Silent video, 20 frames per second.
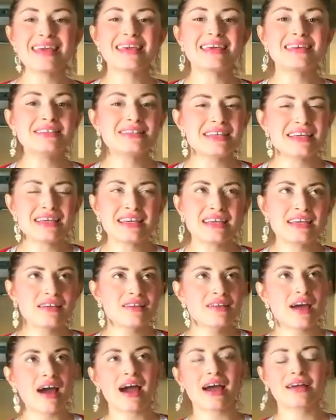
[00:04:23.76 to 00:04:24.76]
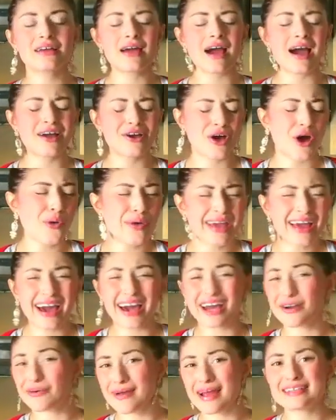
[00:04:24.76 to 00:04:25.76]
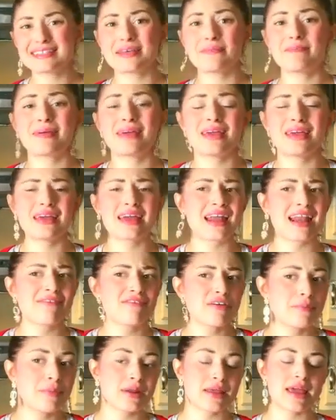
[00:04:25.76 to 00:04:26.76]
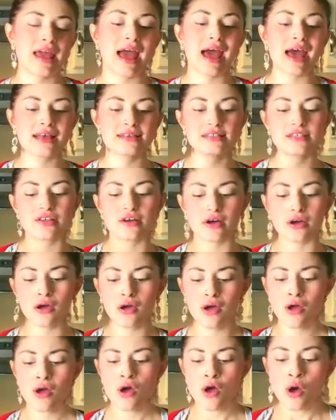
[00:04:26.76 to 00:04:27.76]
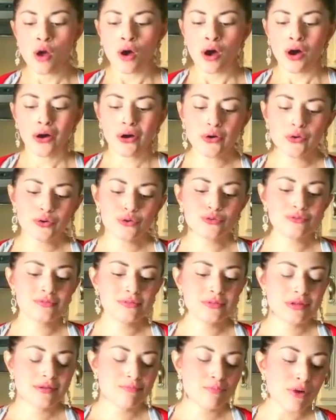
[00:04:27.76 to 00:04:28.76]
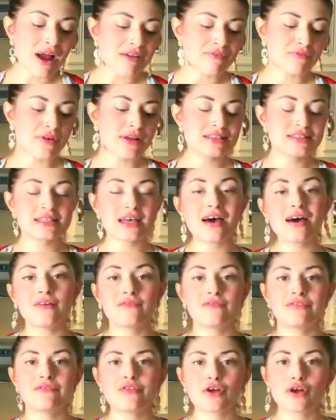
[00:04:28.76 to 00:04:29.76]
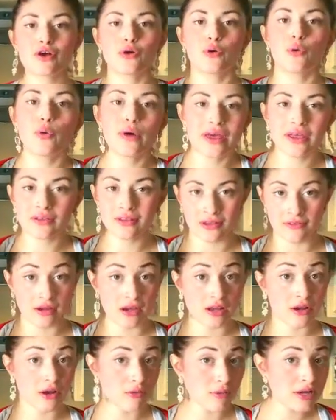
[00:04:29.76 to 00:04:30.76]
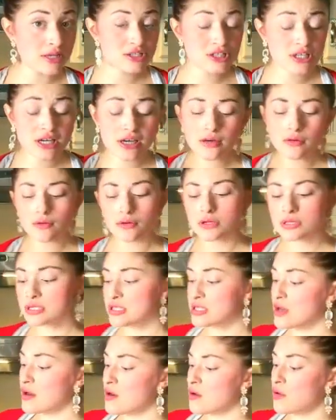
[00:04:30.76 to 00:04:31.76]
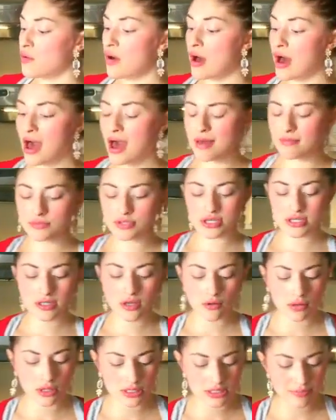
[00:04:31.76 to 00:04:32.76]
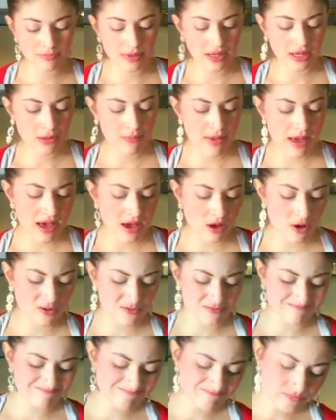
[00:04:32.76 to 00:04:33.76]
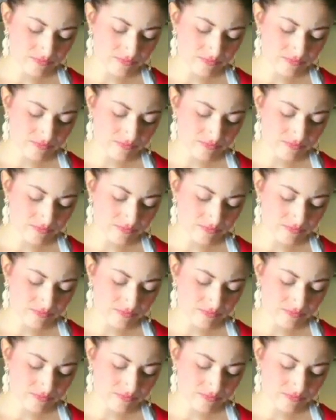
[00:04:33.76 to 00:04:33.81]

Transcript: easy going kind of recipe and everybody has their own preference of their oil to vinegar ratio. So I'm just going to put about,